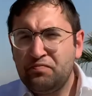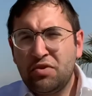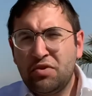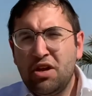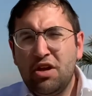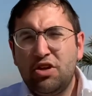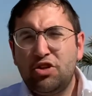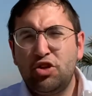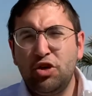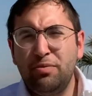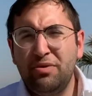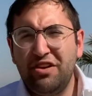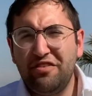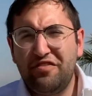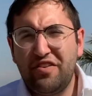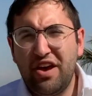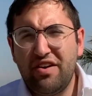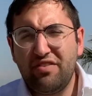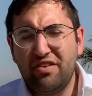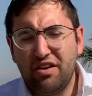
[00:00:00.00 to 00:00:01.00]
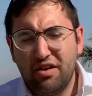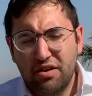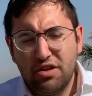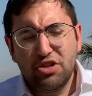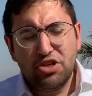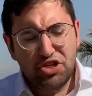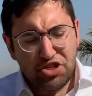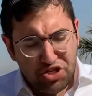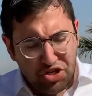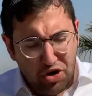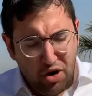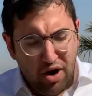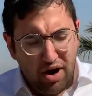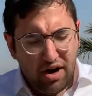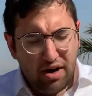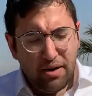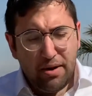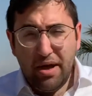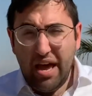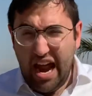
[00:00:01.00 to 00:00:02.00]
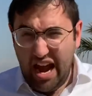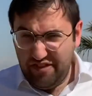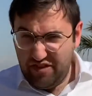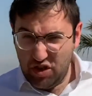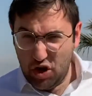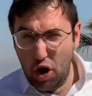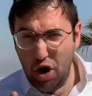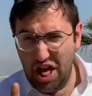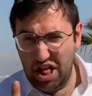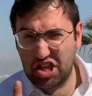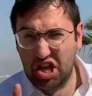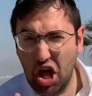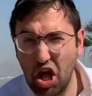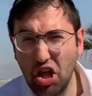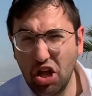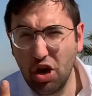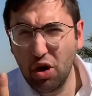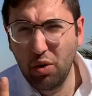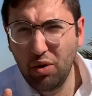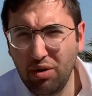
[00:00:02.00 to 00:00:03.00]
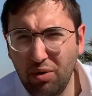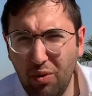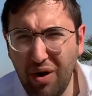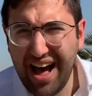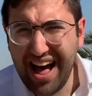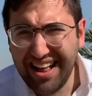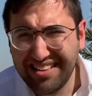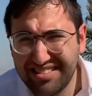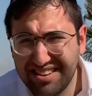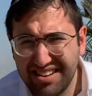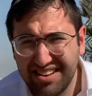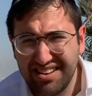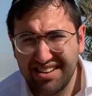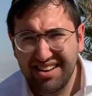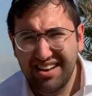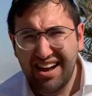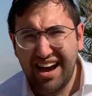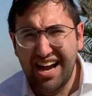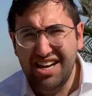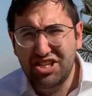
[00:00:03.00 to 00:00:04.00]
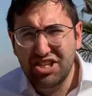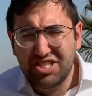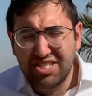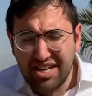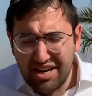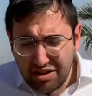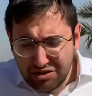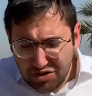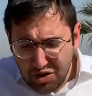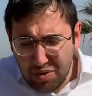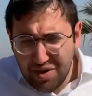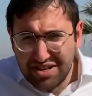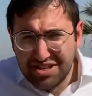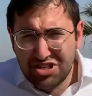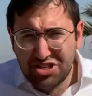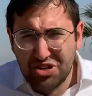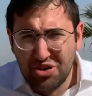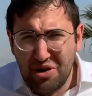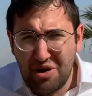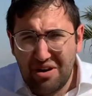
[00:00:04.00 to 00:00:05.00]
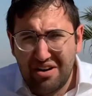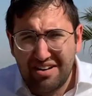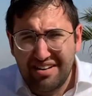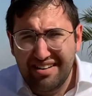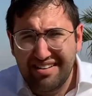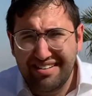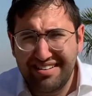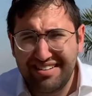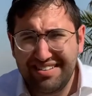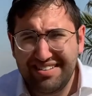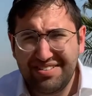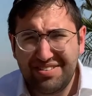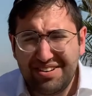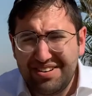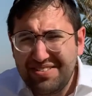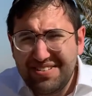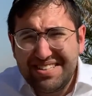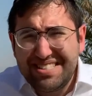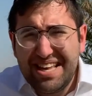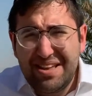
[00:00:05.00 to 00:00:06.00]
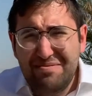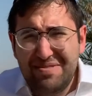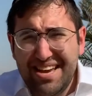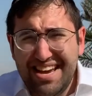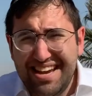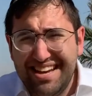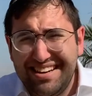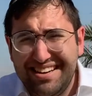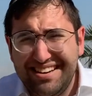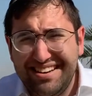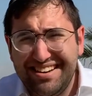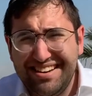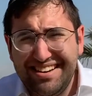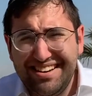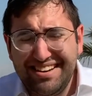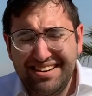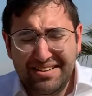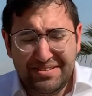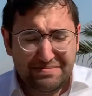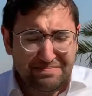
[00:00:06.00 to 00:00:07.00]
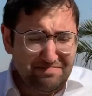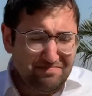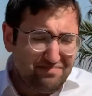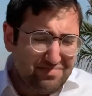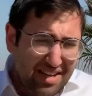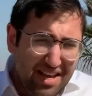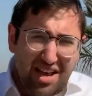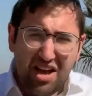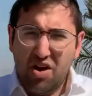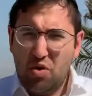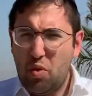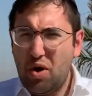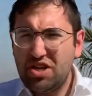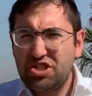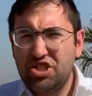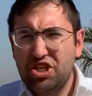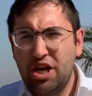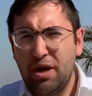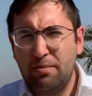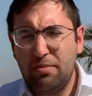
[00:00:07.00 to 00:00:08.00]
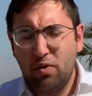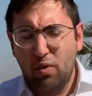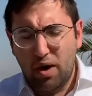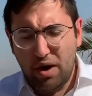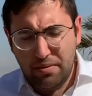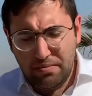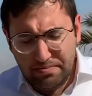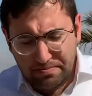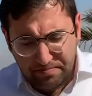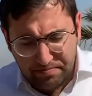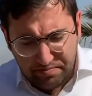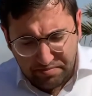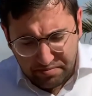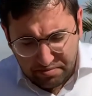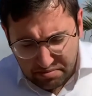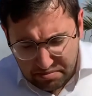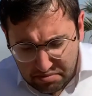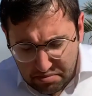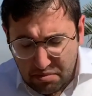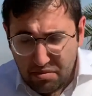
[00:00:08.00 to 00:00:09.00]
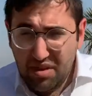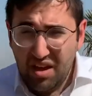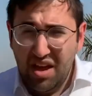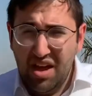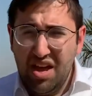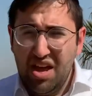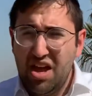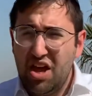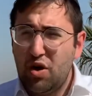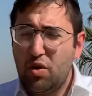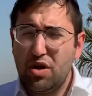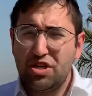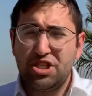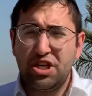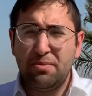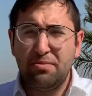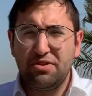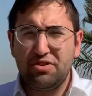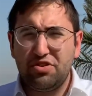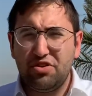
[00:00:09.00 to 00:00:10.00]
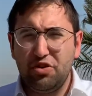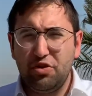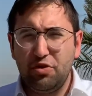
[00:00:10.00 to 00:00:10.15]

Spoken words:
Do me a favor. Sure. And if you don't, I'll kill you. What? I just said I'll do it. Sure. What does that mean? Question number 1. Question number 2.